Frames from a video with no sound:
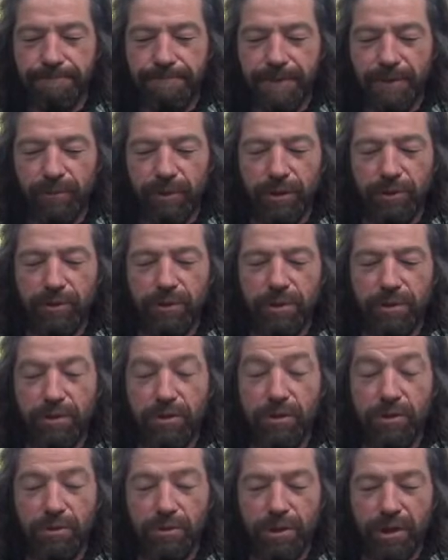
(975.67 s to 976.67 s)
We do this
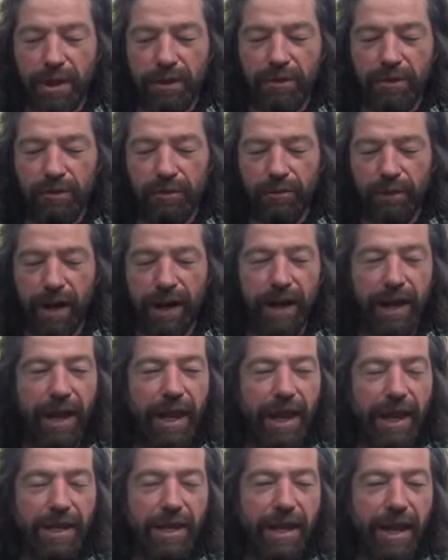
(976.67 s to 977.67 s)
Tuesday through
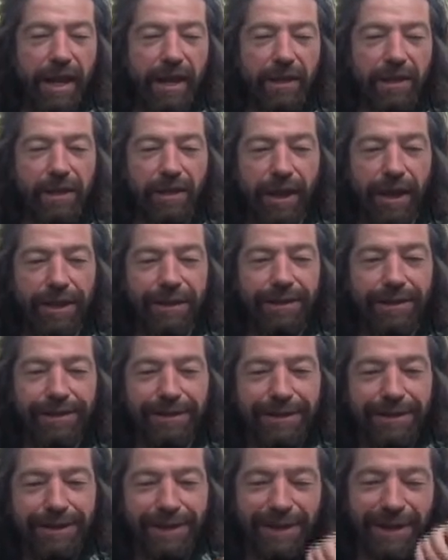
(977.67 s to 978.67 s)
Friday at 9 o'clock,
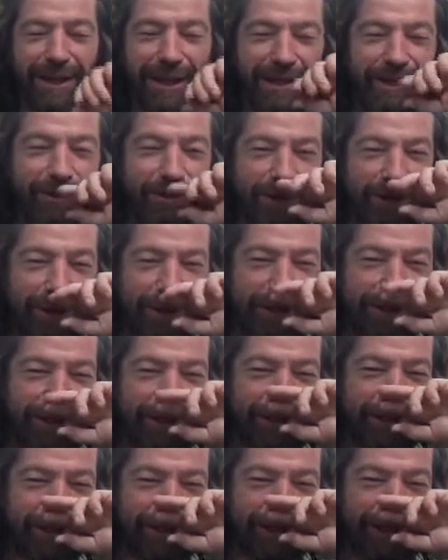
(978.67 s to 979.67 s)
and you can
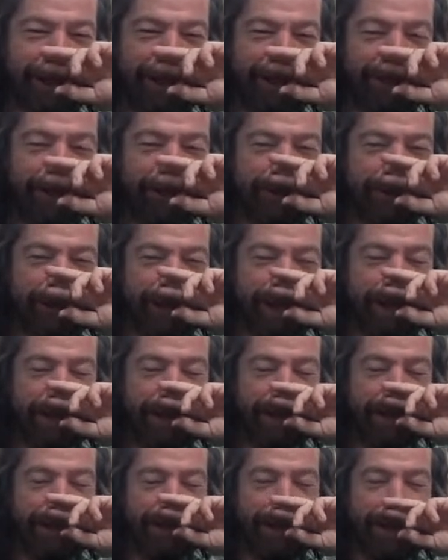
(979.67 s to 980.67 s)
catch it later in the day.
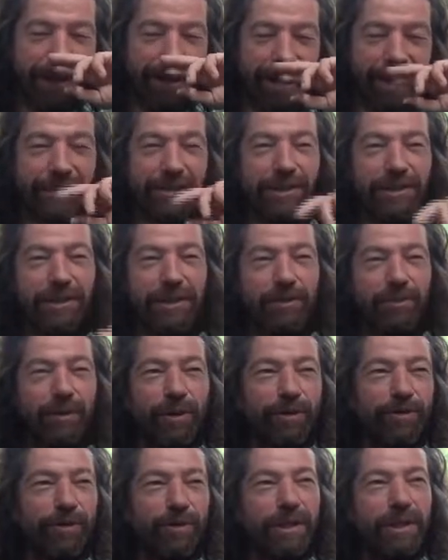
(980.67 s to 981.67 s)
And actually,
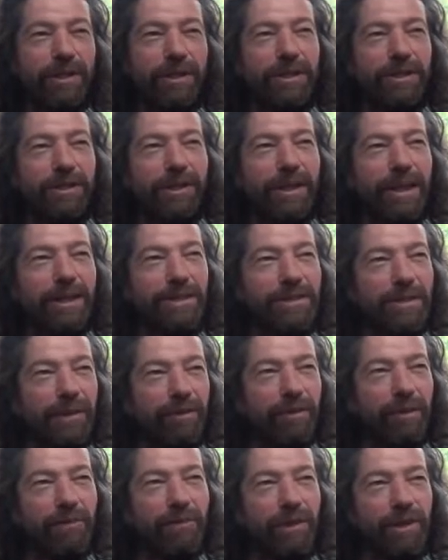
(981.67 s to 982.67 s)
we did the
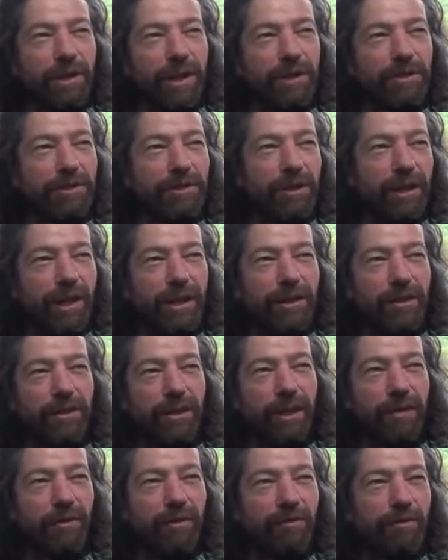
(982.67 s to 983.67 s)
Thanksgiving one yesterday, the
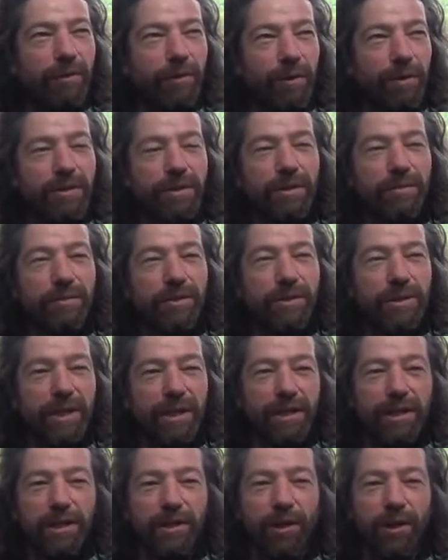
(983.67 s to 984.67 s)
day before, and someone
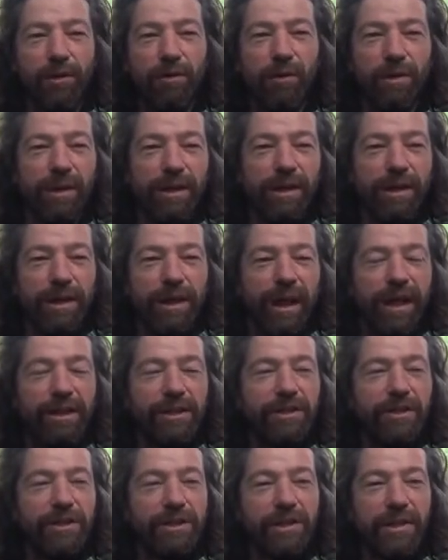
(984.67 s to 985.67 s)
said, I
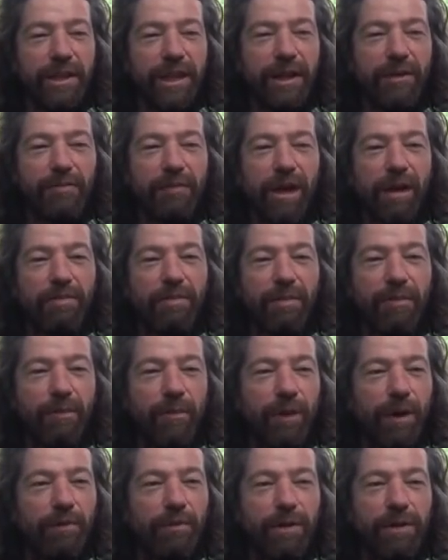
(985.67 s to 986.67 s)
listened to that right
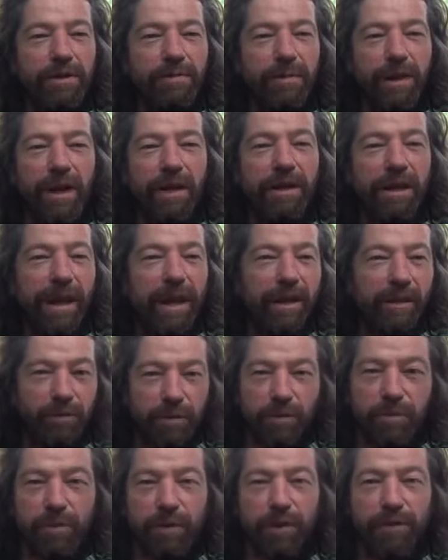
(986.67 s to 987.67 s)
before I went to bed, and it
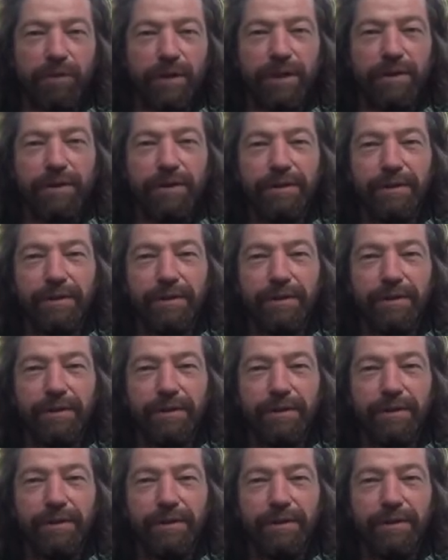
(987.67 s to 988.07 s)
was perfect